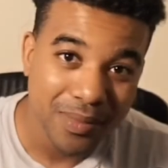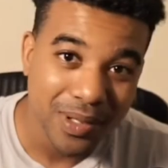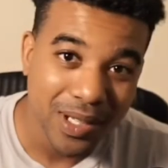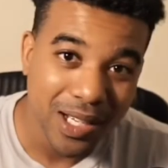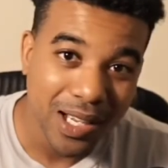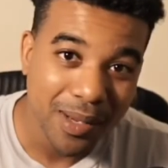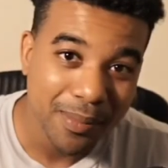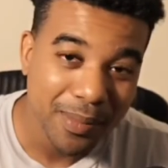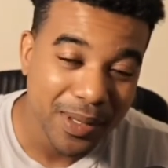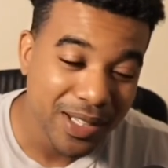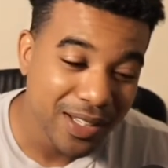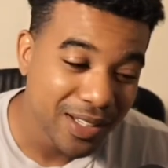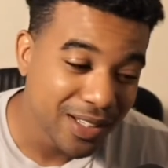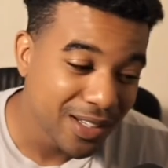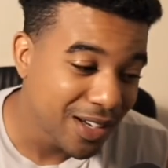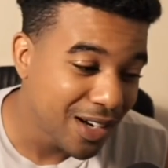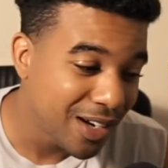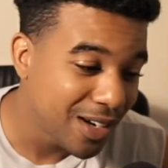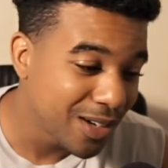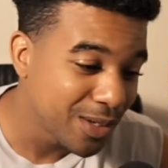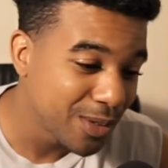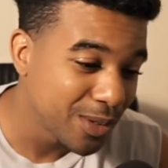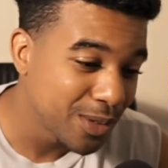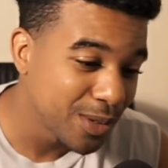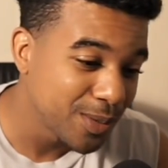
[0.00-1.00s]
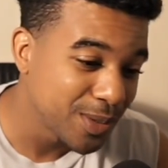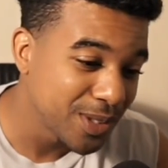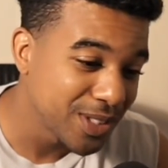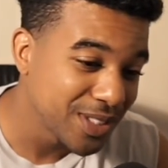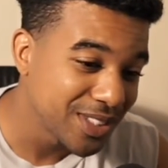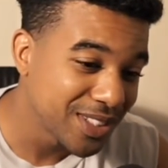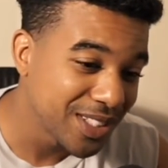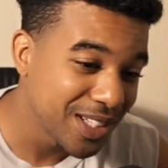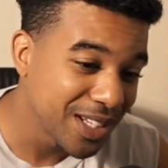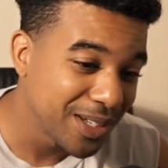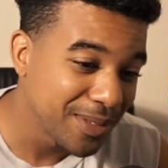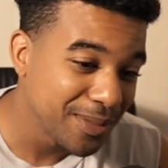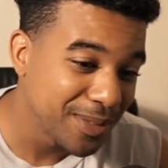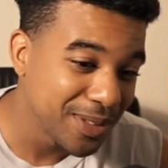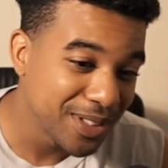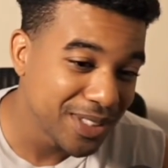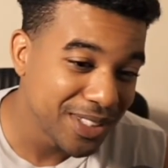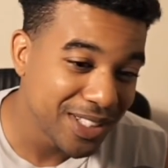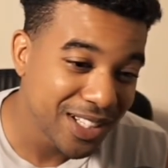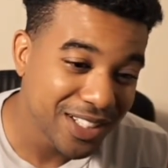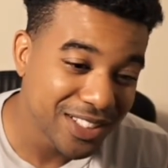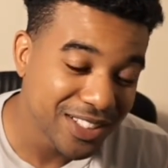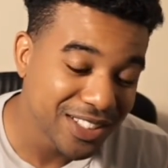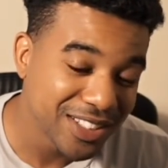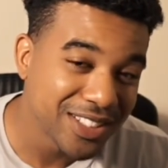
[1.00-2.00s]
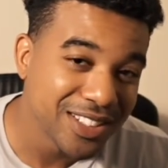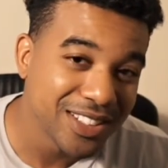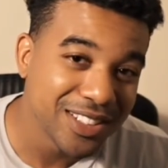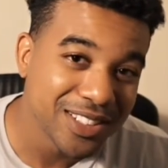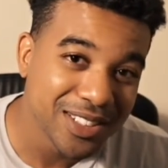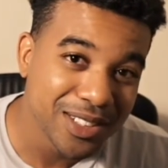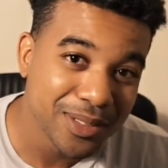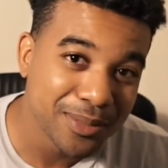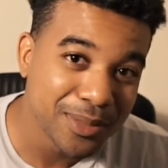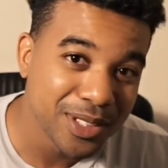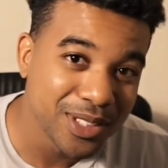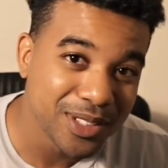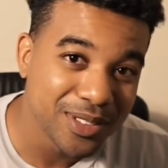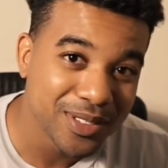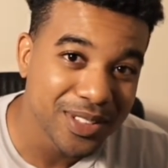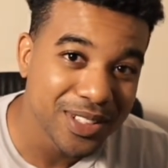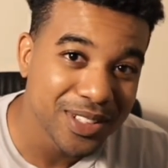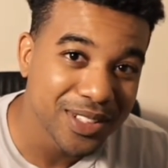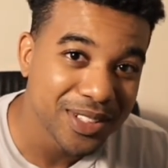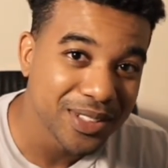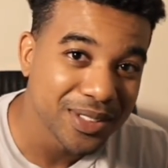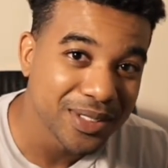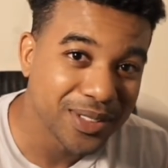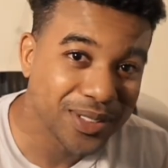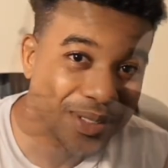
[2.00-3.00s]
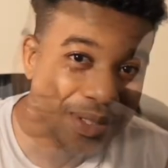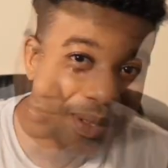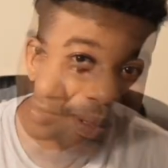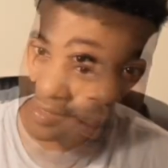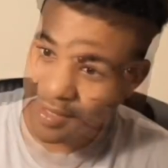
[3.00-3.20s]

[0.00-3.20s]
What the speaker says: I be getting awkward with this camera. Y'all should see some of these videos.